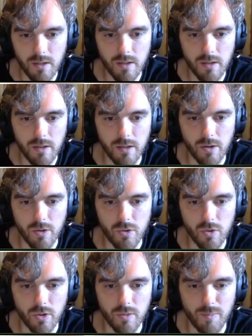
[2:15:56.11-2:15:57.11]
you
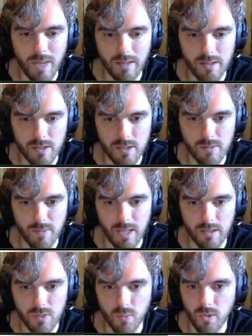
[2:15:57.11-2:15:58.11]
could make
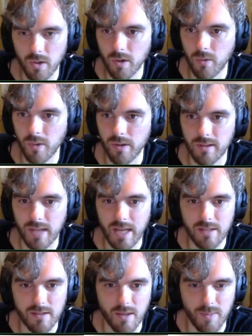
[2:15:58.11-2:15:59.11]
this work where the
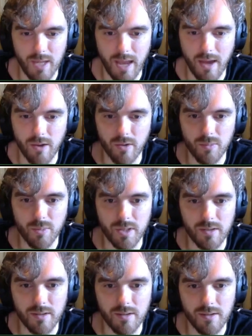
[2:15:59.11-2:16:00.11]
light's coming out, but
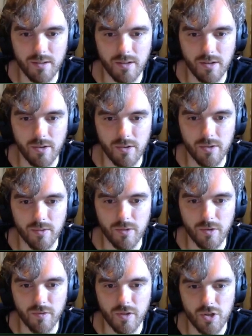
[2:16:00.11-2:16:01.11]

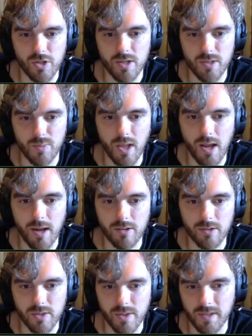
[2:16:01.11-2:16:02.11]
your vision is blocked
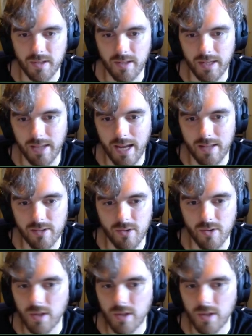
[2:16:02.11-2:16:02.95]
or something like that. So